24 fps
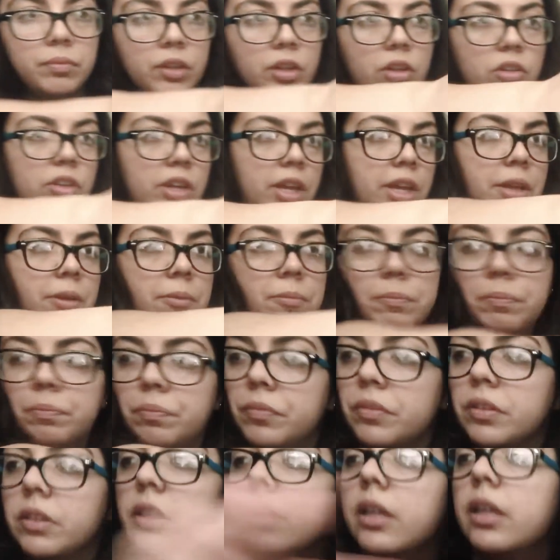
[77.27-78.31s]

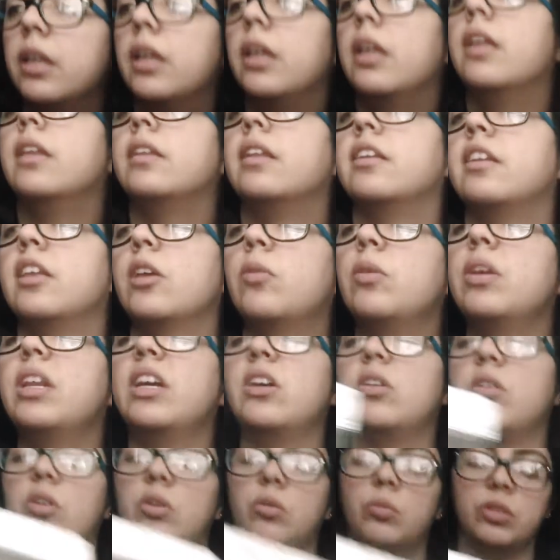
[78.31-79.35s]
The second one I
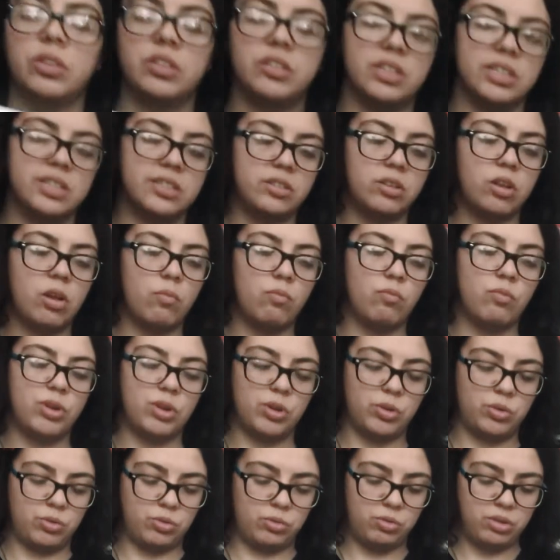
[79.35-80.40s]
got was this Tom
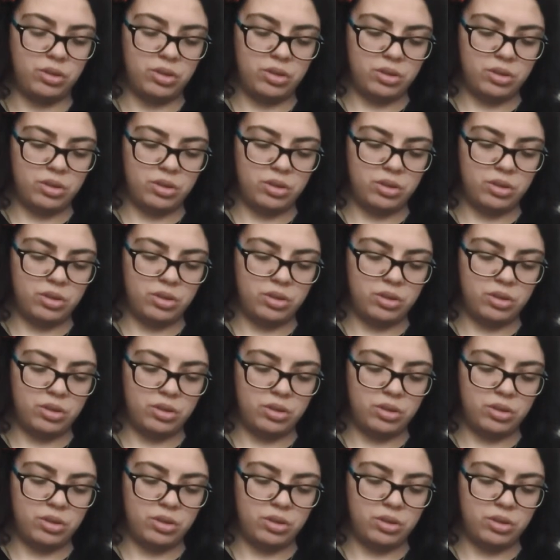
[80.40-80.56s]
Riddle